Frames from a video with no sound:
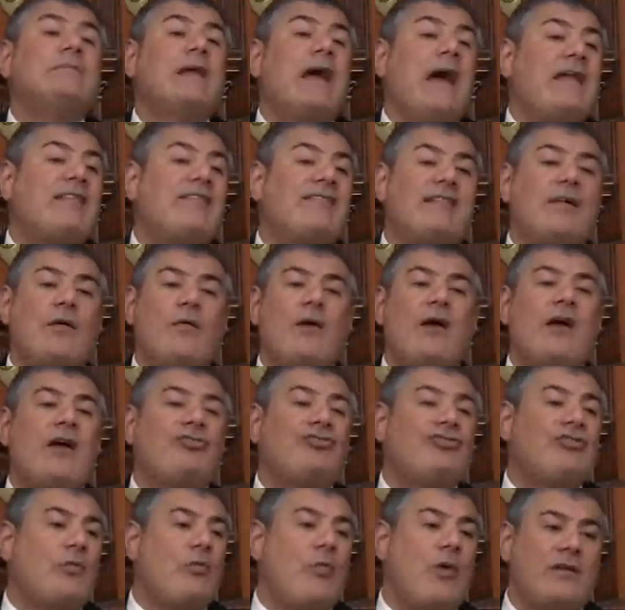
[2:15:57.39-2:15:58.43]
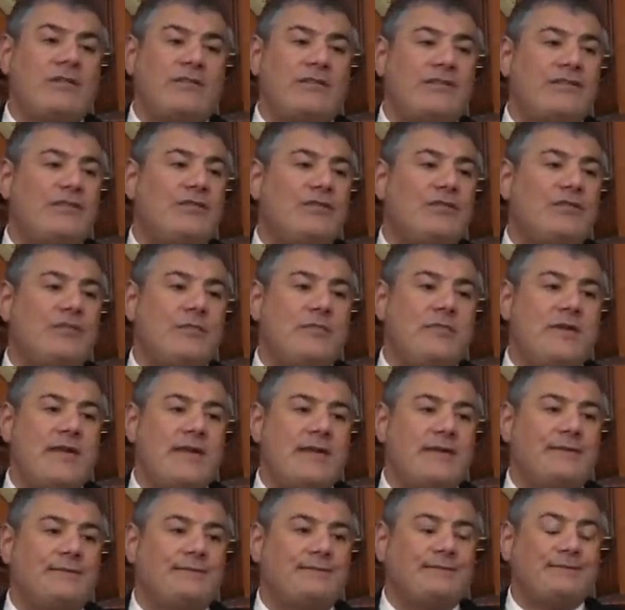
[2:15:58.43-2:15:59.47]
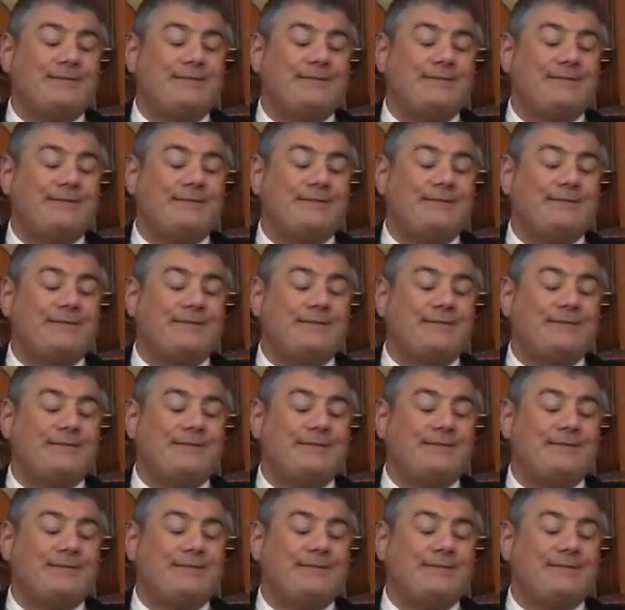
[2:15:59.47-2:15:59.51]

That's the way Hashem wanted you to be.